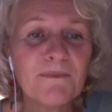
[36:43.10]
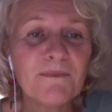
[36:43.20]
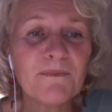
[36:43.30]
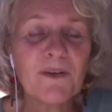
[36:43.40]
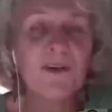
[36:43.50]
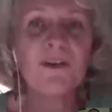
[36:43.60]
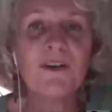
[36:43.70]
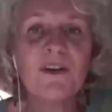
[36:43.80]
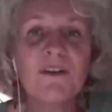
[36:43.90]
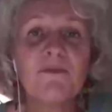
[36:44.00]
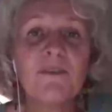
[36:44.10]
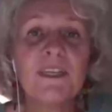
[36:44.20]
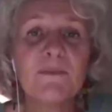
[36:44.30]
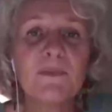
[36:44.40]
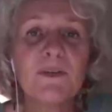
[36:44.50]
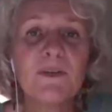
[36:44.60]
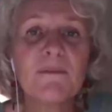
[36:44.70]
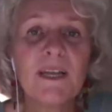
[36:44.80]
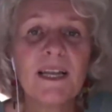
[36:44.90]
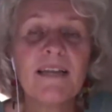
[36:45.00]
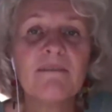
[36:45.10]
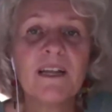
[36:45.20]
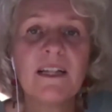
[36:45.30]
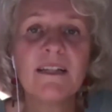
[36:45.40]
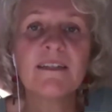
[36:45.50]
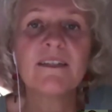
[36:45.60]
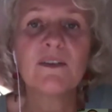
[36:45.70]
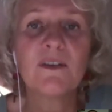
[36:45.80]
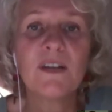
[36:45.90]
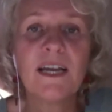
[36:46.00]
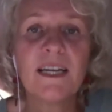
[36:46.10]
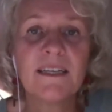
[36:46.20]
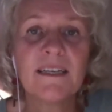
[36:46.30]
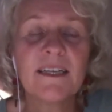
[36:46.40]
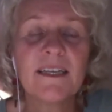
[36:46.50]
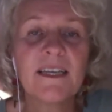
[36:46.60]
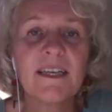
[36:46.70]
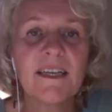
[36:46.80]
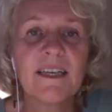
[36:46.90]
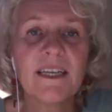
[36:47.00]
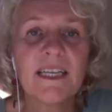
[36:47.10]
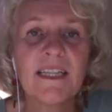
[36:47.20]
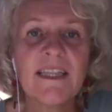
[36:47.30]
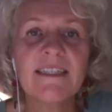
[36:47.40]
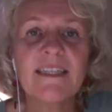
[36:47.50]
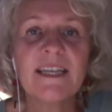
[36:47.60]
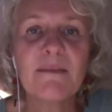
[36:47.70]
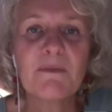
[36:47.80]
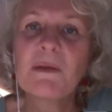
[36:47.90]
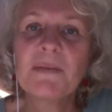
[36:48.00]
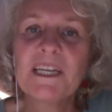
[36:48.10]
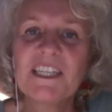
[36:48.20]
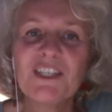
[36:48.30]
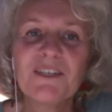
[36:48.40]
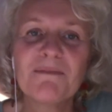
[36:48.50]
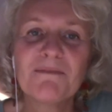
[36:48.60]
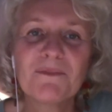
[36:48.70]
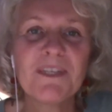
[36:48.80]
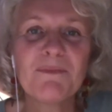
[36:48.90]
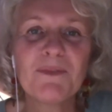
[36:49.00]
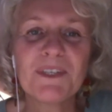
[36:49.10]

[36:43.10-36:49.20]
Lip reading: or on Facebook, Marlenewald Online. That's the name of my page on Facebook.